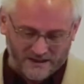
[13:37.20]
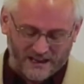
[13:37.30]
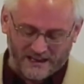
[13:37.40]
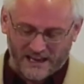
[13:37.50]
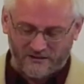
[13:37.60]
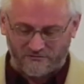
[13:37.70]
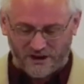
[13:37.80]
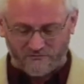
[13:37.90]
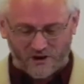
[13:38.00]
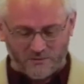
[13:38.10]
Again, in,
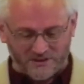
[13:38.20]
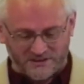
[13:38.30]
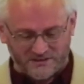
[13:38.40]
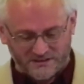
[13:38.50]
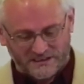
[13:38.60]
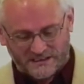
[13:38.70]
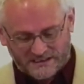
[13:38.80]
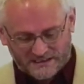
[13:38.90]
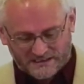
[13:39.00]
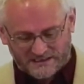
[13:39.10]
in Romans
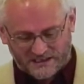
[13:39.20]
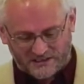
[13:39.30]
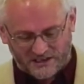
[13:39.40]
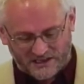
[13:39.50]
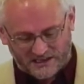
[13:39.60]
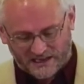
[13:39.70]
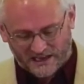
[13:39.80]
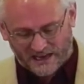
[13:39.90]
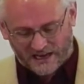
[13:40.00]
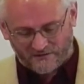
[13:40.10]
16
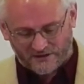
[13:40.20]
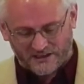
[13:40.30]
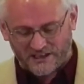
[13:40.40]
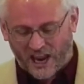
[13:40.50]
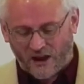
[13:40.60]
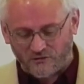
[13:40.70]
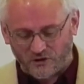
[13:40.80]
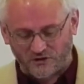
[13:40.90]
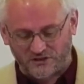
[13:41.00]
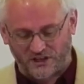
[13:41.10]
11, count
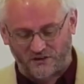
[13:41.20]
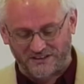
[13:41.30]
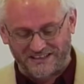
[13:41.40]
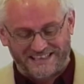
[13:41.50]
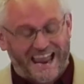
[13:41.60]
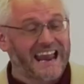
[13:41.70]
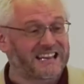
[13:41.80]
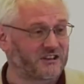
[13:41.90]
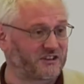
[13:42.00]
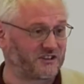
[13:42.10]
yourselves
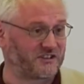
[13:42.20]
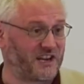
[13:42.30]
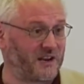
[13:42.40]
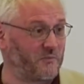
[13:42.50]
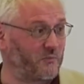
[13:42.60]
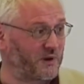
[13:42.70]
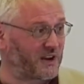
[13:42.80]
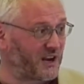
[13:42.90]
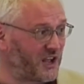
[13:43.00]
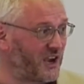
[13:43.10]
dead to sin, but
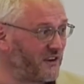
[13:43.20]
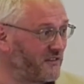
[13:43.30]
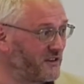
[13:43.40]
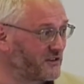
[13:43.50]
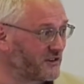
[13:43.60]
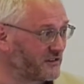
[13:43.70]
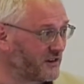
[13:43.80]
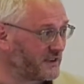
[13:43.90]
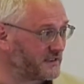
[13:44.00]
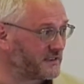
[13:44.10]
alive to
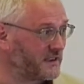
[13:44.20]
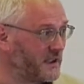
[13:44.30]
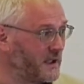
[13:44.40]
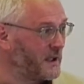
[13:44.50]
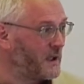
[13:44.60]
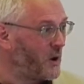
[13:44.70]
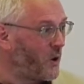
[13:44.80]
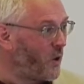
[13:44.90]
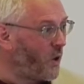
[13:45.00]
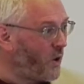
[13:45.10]
Christ.
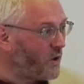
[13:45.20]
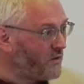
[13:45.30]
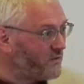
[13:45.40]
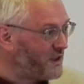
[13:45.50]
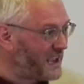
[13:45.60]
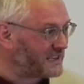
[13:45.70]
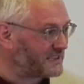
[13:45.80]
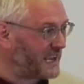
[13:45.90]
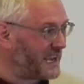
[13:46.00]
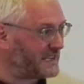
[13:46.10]
All of
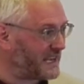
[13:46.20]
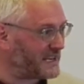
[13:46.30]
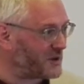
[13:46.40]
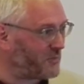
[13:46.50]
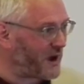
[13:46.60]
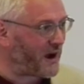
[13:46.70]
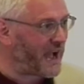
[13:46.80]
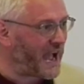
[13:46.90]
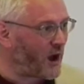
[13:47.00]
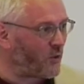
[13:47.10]
this is, is about
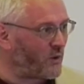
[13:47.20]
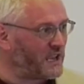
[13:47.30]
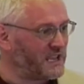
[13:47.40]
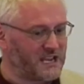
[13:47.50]
how we,